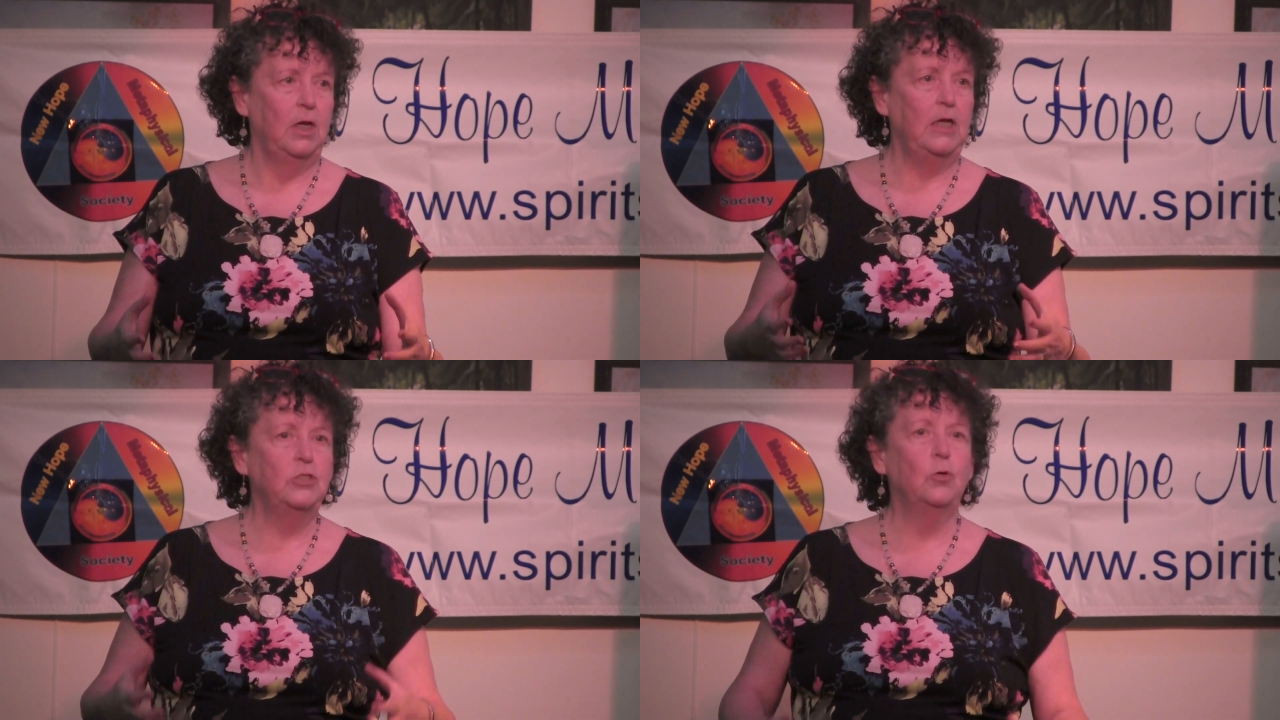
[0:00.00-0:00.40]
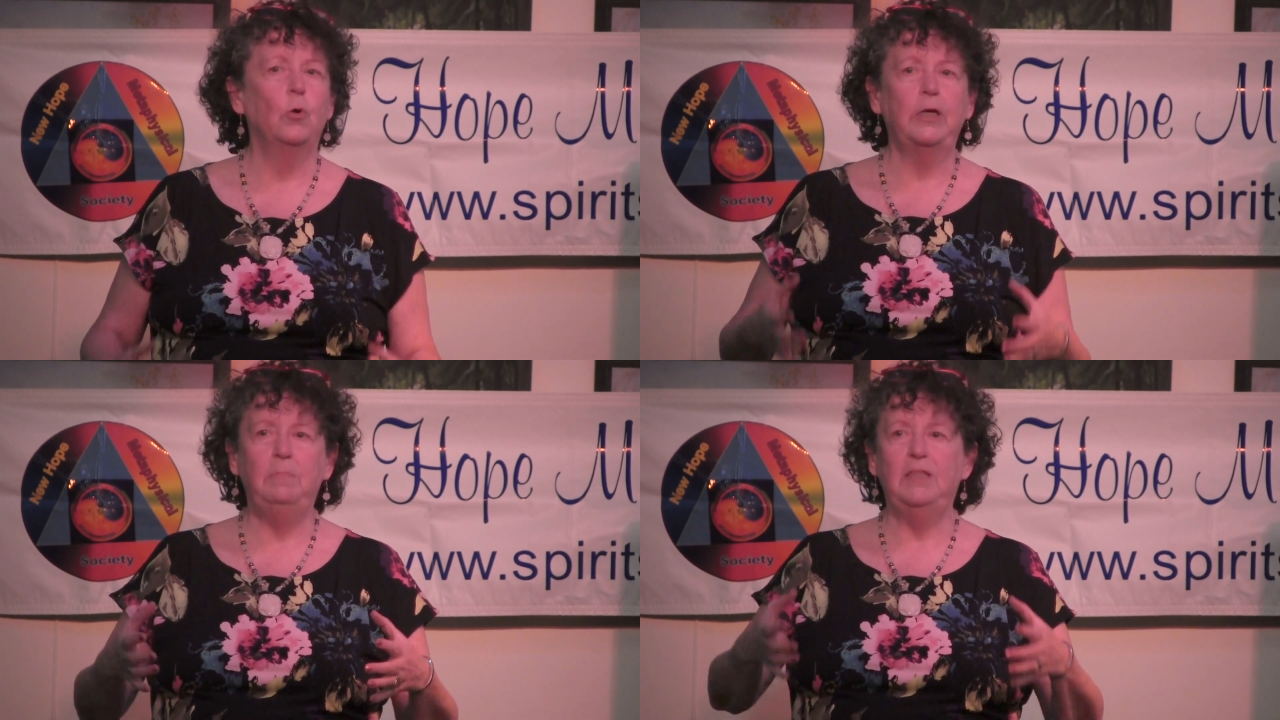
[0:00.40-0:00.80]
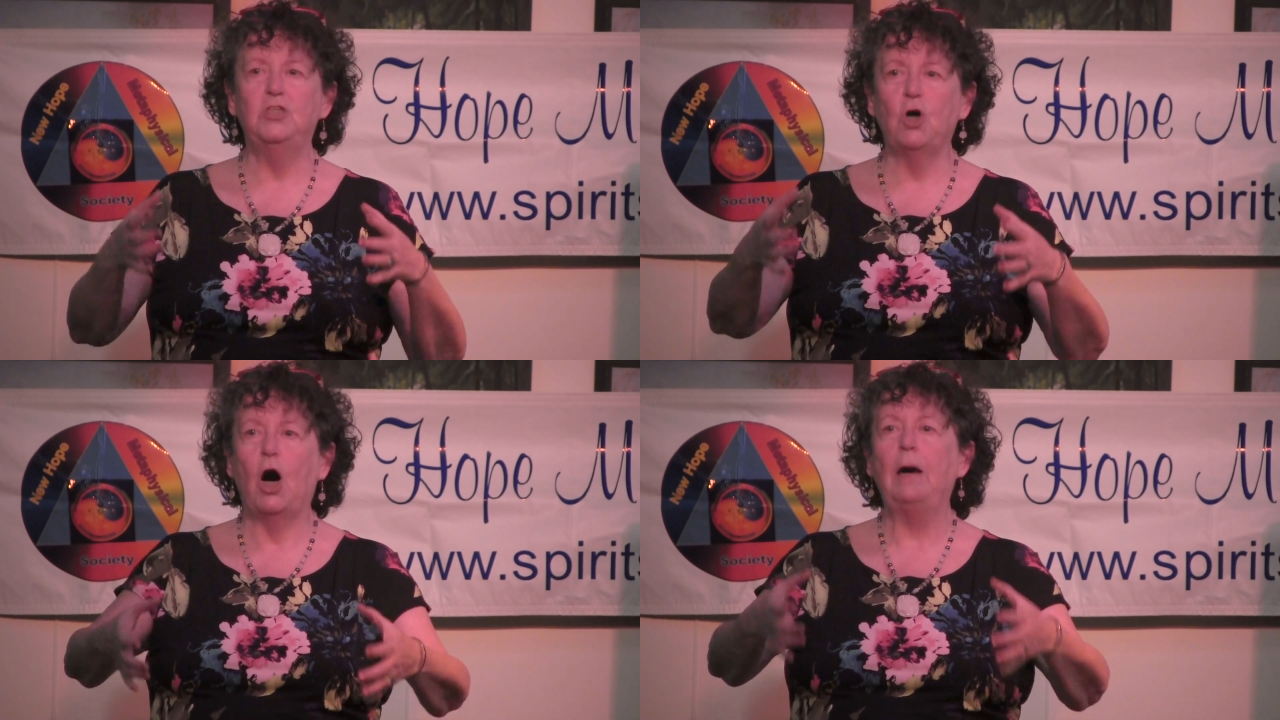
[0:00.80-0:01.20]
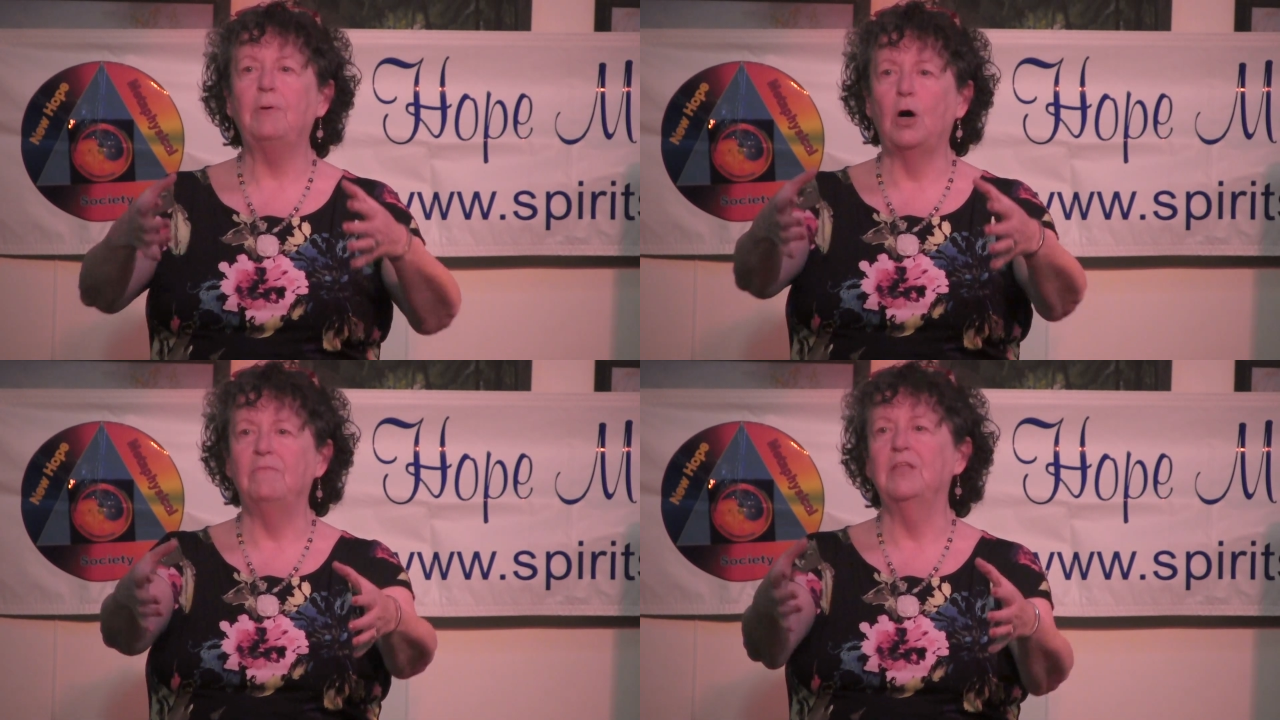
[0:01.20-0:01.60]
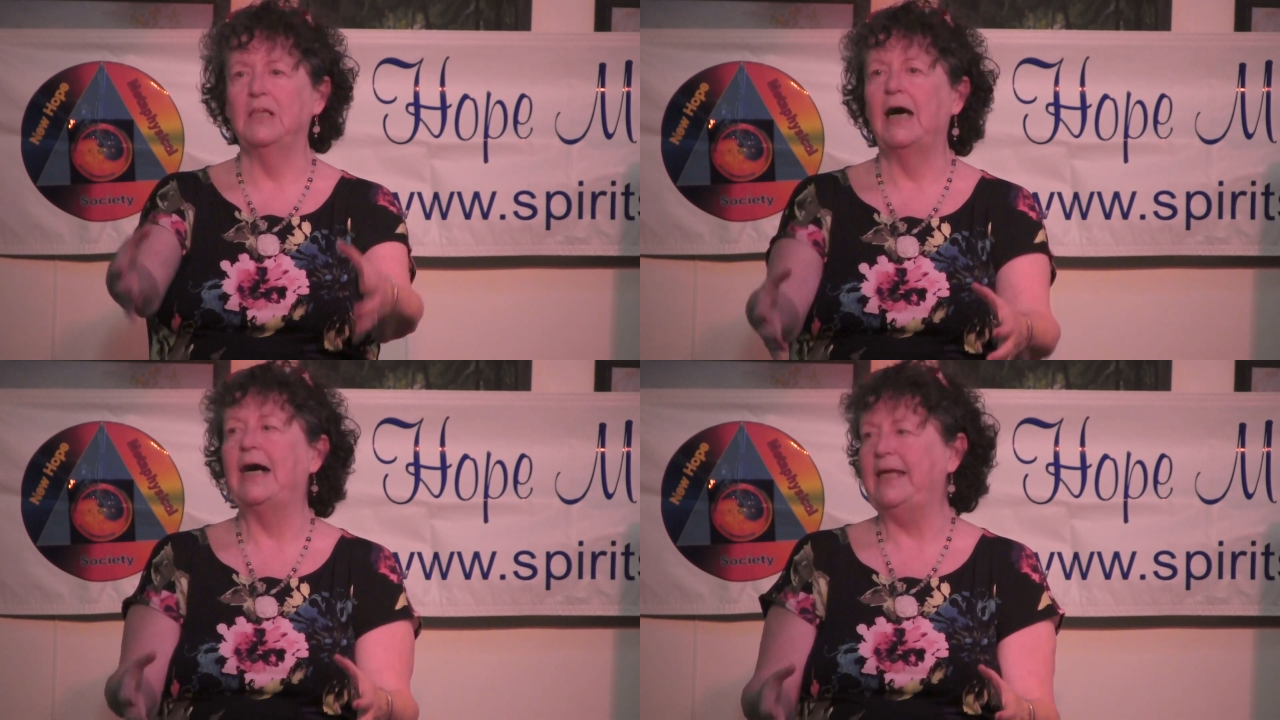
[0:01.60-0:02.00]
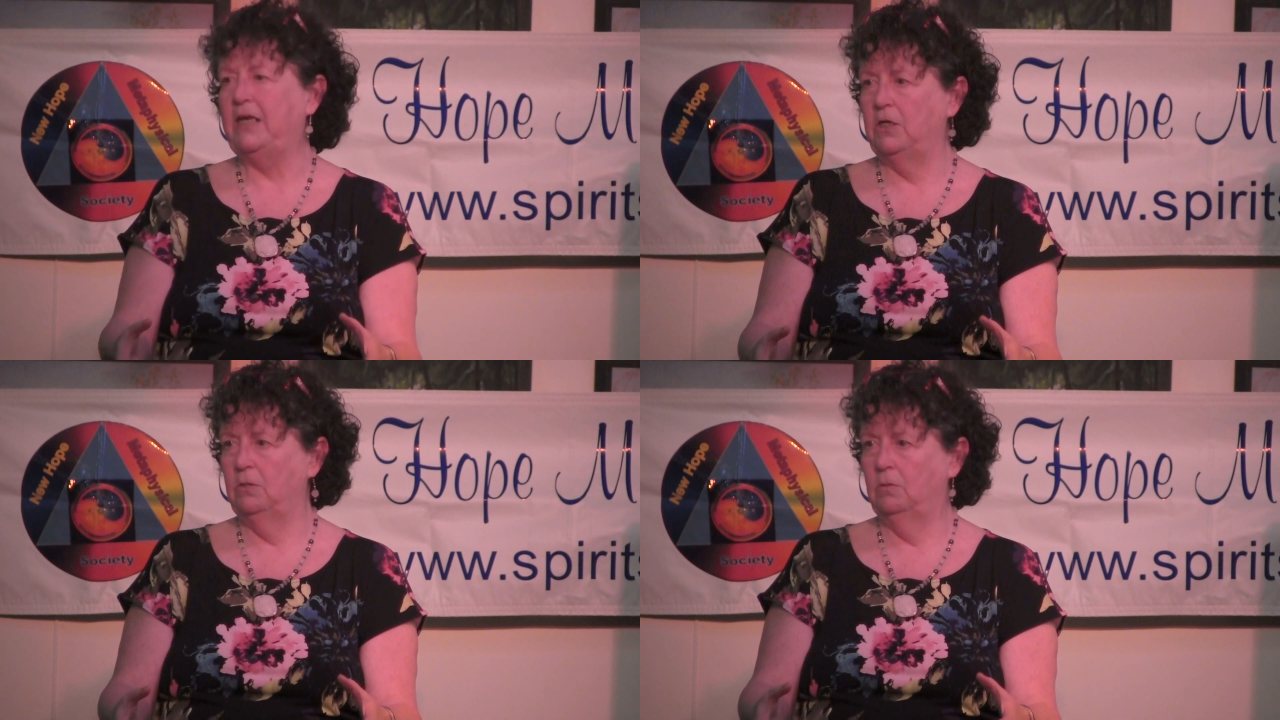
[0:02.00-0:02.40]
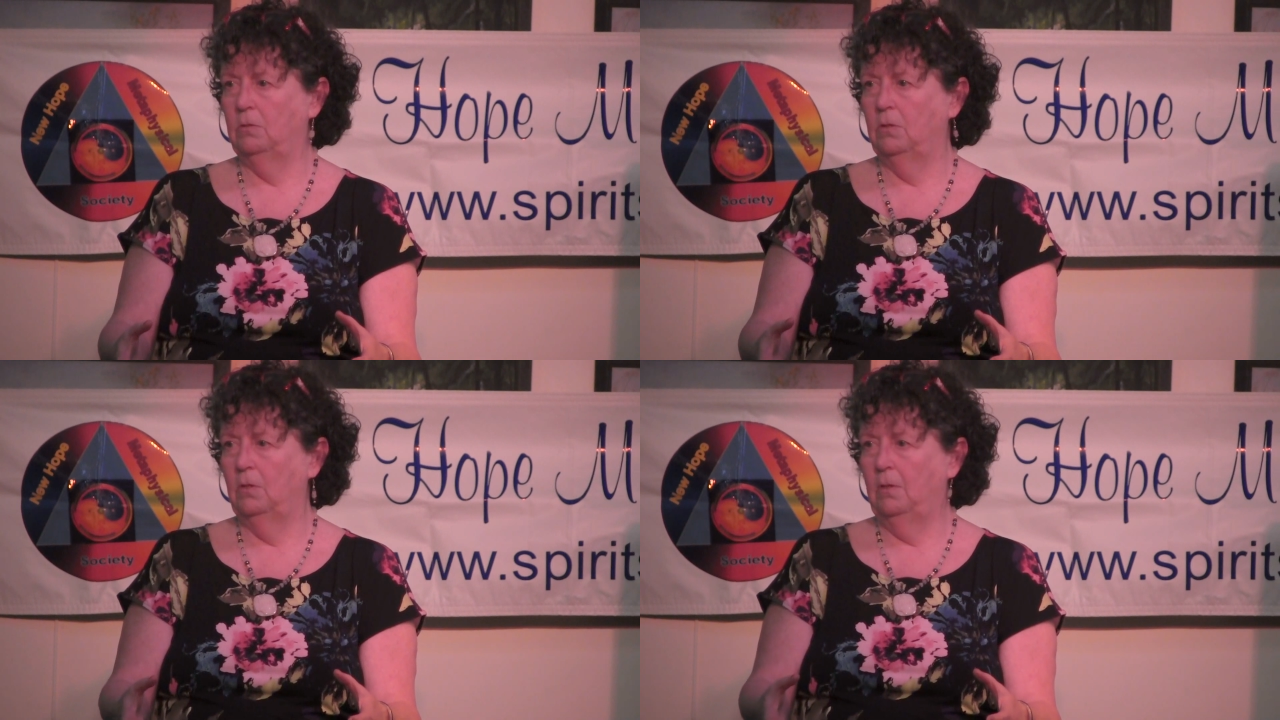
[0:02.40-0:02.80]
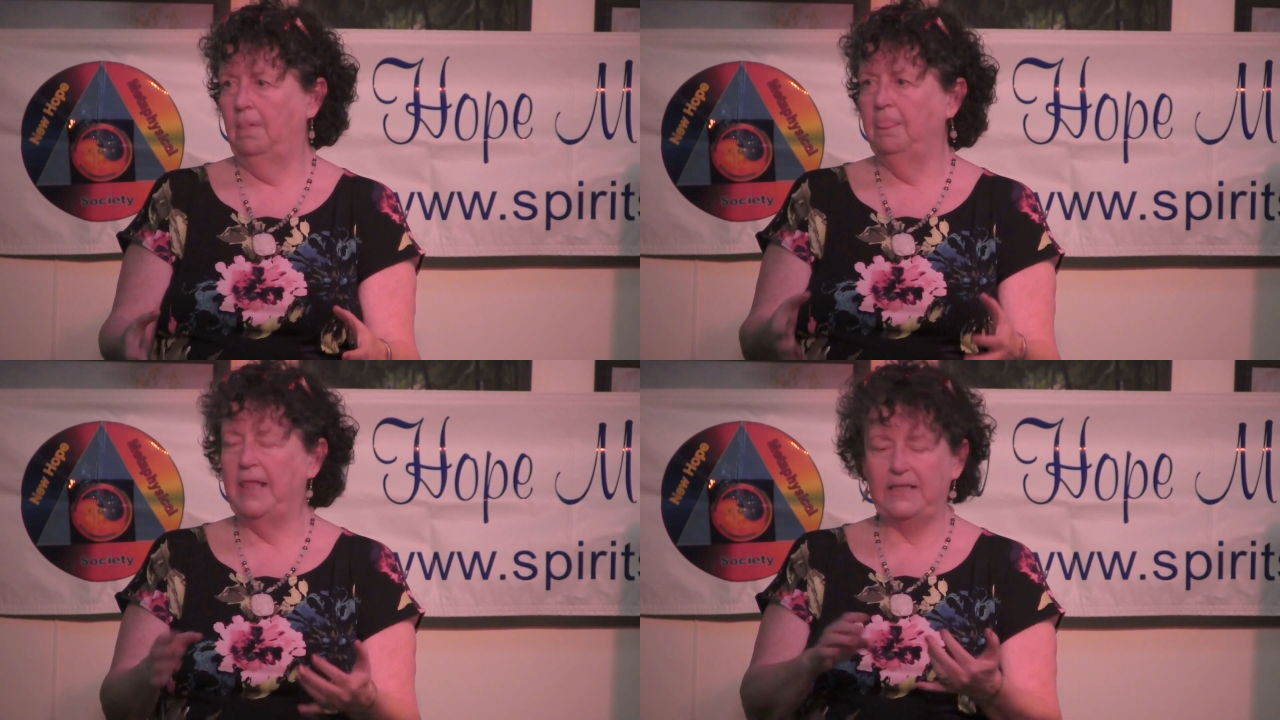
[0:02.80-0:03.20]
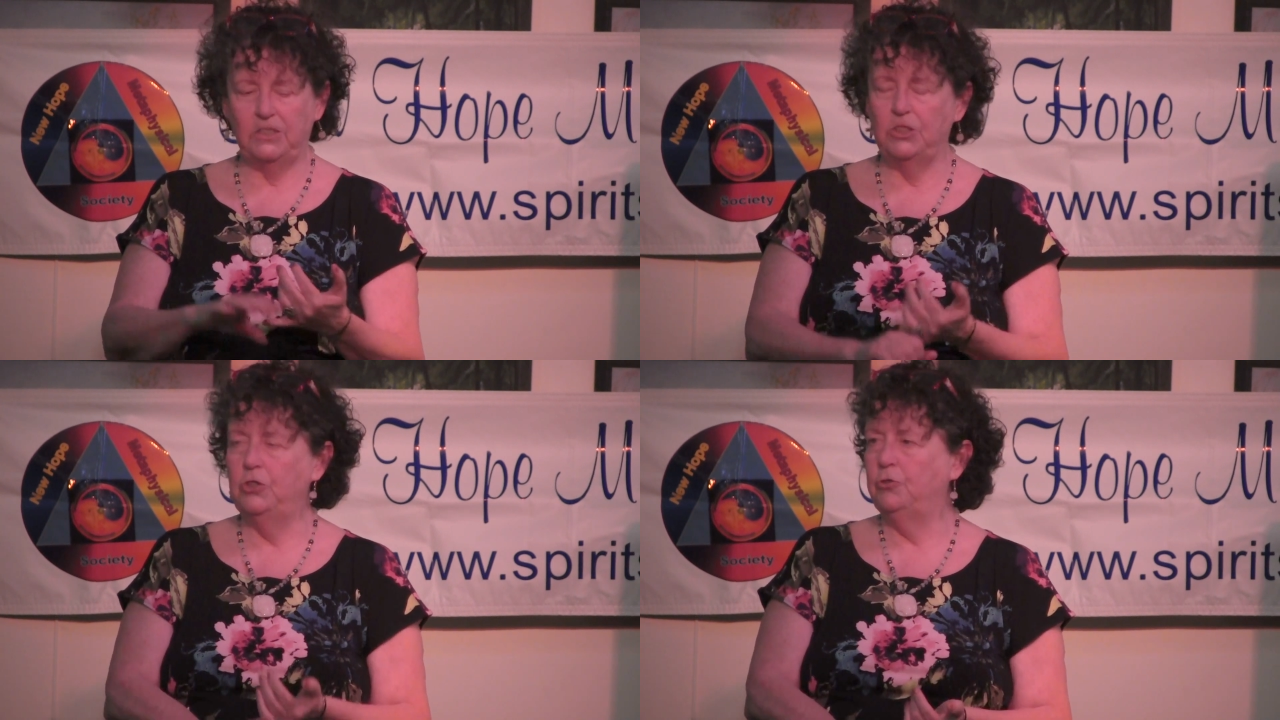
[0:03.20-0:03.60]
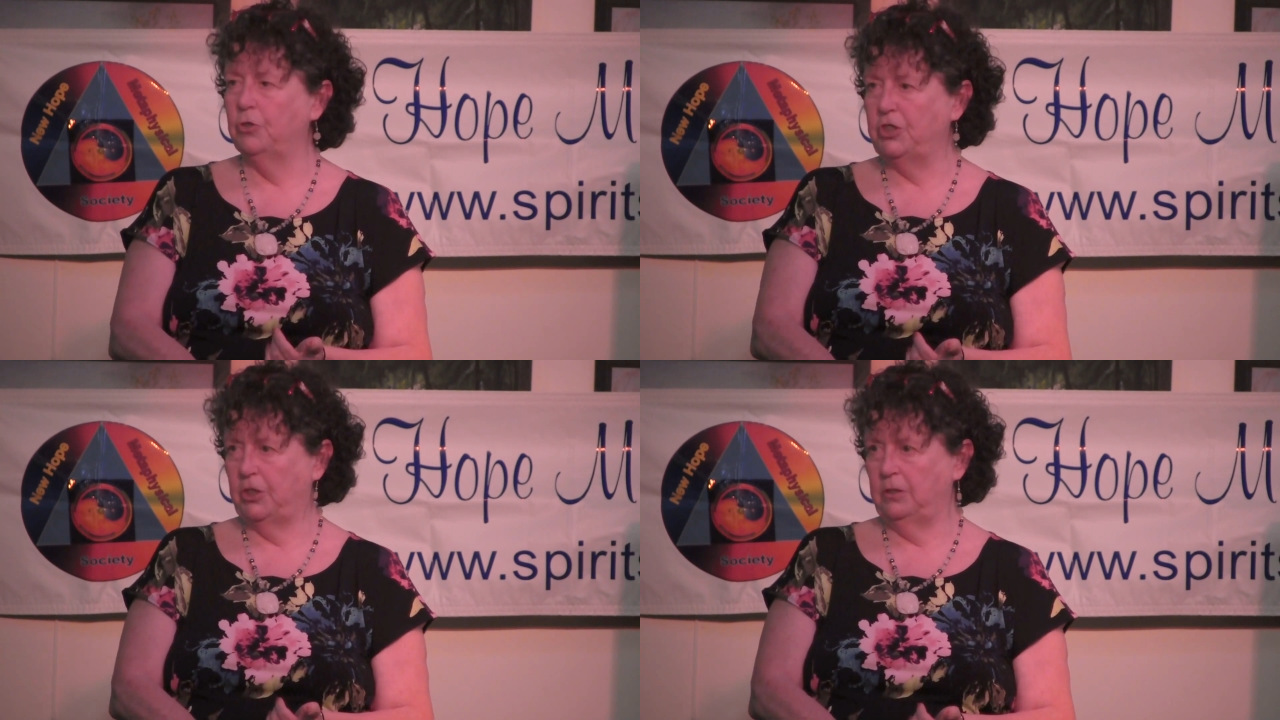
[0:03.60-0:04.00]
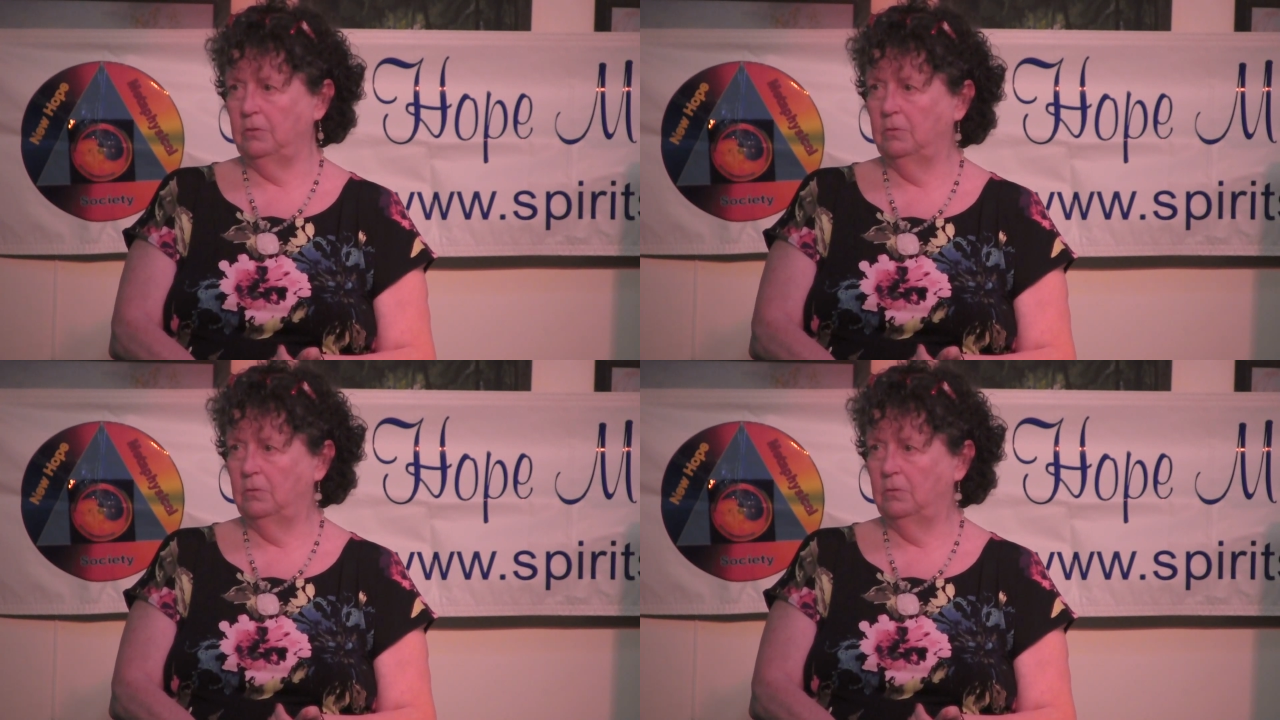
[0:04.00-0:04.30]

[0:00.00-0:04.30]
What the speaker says: is going to be the top of the line. That's the nutrition.